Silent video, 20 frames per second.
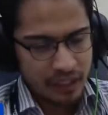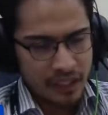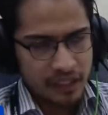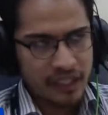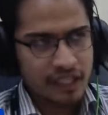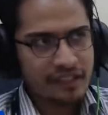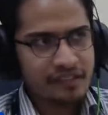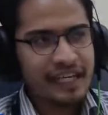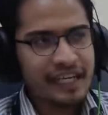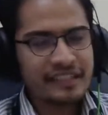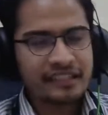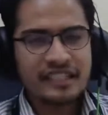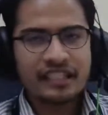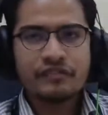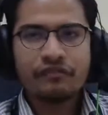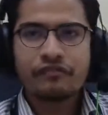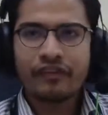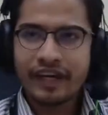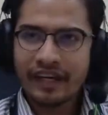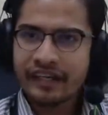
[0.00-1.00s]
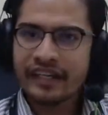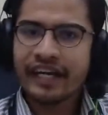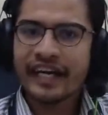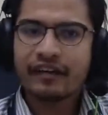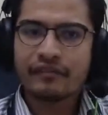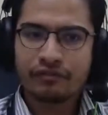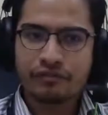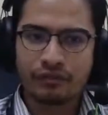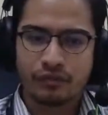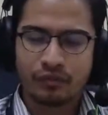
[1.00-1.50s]
it's actually very
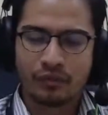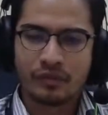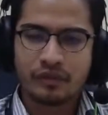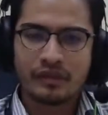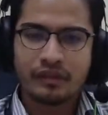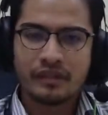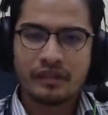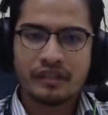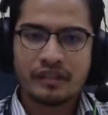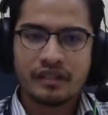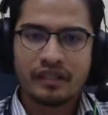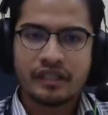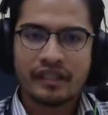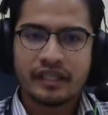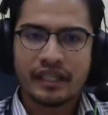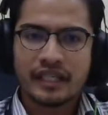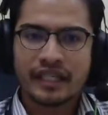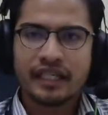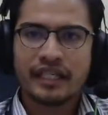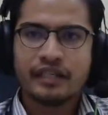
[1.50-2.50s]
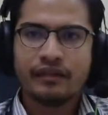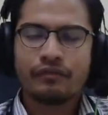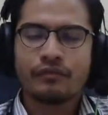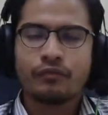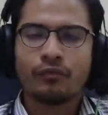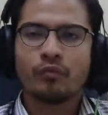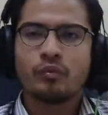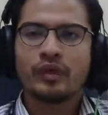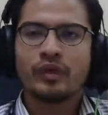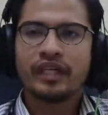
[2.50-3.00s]
helpful if
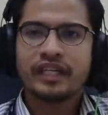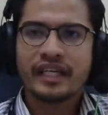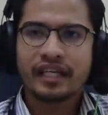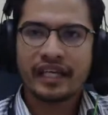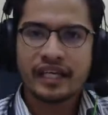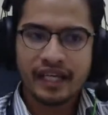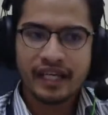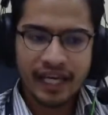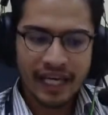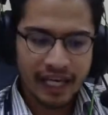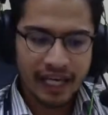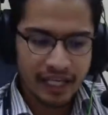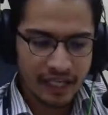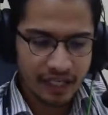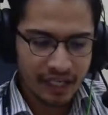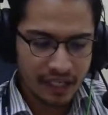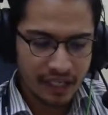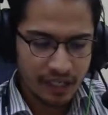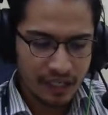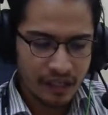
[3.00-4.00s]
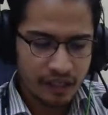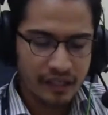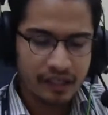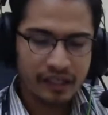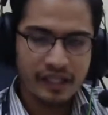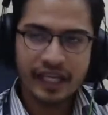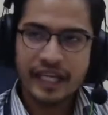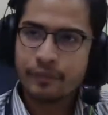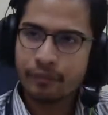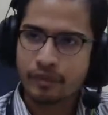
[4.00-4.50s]
we can
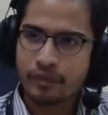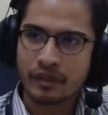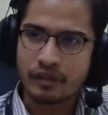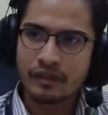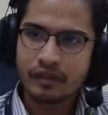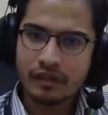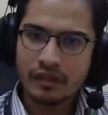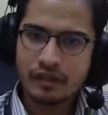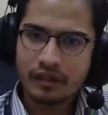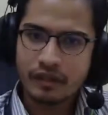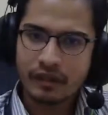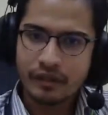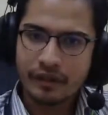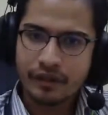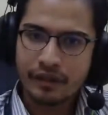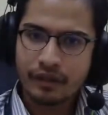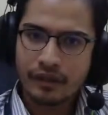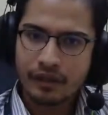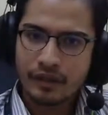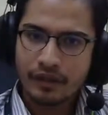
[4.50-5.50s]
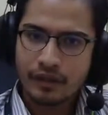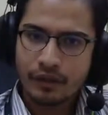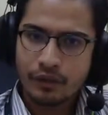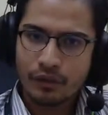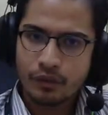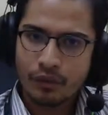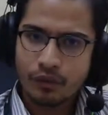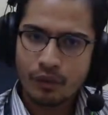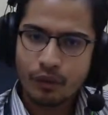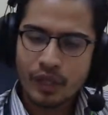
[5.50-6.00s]
label
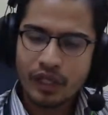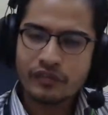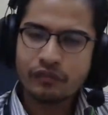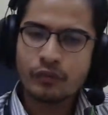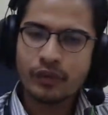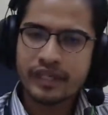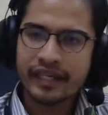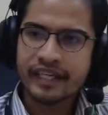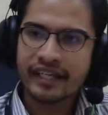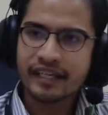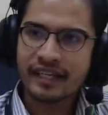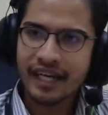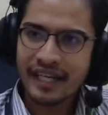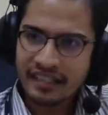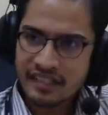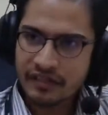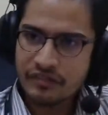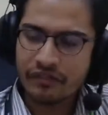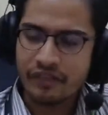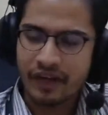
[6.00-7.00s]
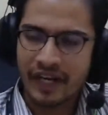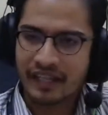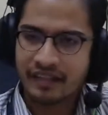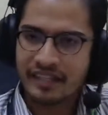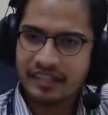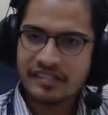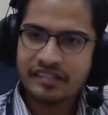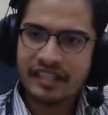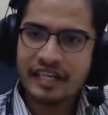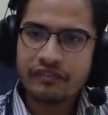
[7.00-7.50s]
or if we can classify
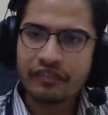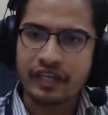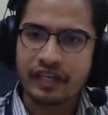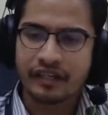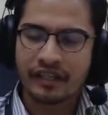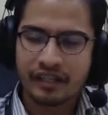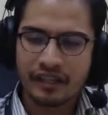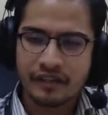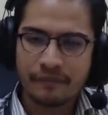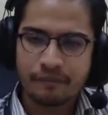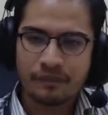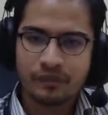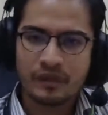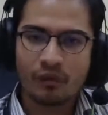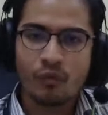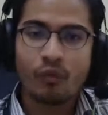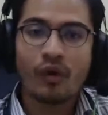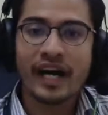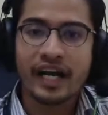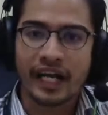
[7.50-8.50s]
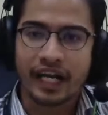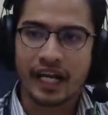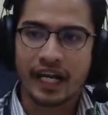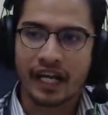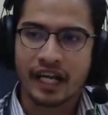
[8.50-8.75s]
this traffic. Why?